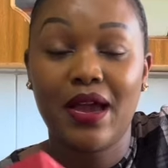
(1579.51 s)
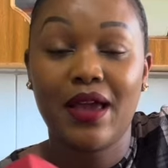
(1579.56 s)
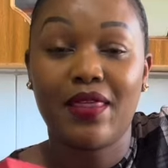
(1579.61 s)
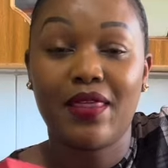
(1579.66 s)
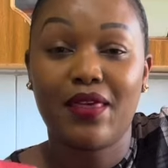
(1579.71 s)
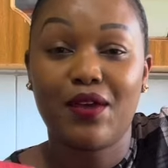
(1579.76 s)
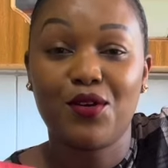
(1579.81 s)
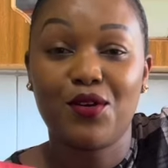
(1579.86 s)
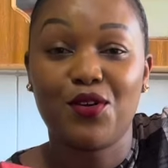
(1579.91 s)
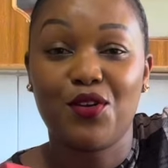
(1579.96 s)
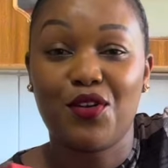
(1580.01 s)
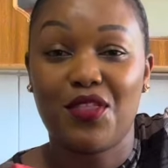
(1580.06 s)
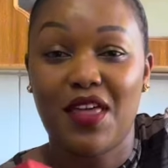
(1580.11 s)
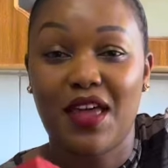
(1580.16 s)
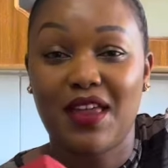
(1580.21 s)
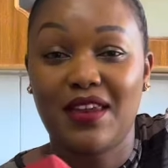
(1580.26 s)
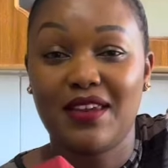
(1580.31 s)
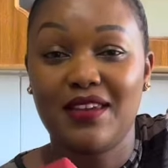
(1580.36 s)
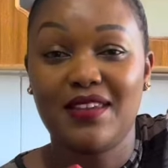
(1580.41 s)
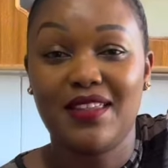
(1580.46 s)
i thank god
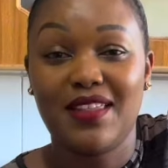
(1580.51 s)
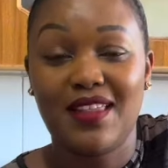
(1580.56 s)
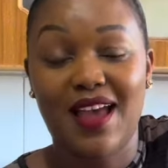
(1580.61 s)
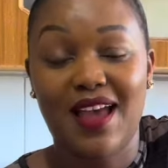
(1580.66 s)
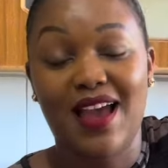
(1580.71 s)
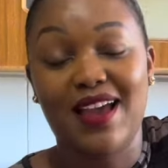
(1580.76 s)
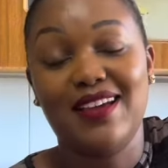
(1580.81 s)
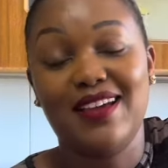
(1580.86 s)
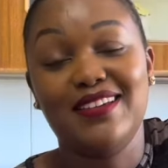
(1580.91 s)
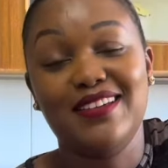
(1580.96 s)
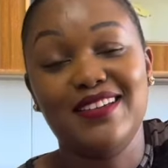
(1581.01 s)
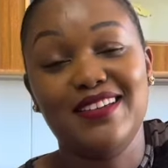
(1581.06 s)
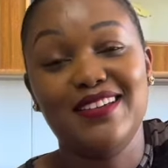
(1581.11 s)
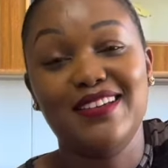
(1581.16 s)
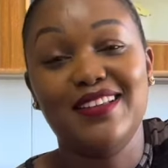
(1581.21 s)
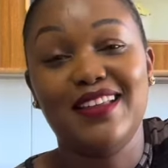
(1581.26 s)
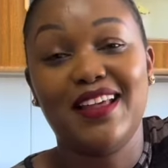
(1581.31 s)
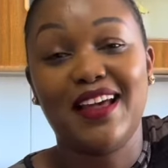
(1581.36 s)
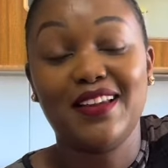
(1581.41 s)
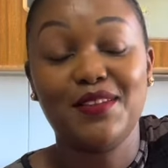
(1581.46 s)
that I
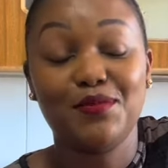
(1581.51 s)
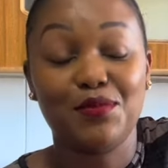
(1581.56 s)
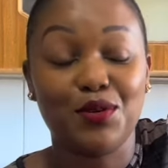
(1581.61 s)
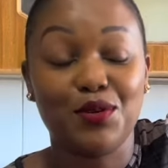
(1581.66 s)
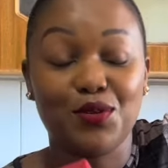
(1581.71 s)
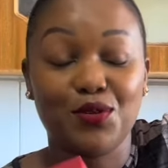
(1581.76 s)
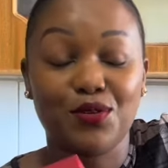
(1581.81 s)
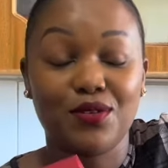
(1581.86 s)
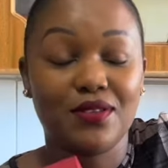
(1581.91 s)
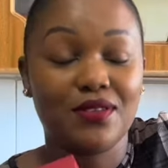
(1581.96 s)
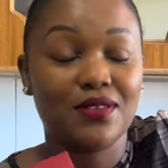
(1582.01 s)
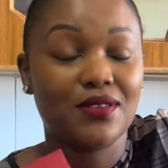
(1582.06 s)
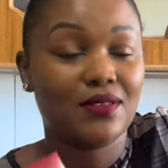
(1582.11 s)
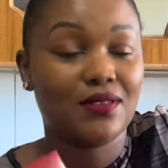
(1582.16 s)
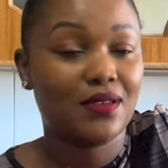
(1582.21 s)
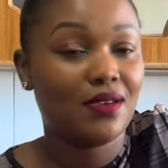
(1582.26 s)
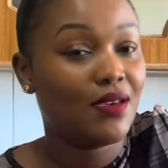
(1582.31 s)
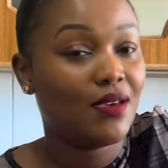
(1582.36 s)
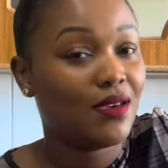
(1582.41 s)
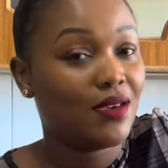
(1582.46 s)
did that
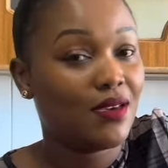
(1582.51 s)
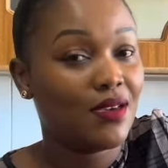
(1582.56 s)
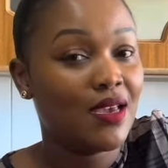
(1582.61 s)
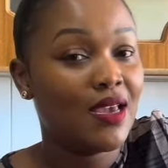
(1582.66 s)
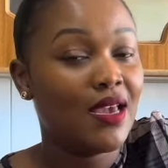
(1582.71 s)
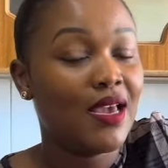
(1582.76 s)
because eh,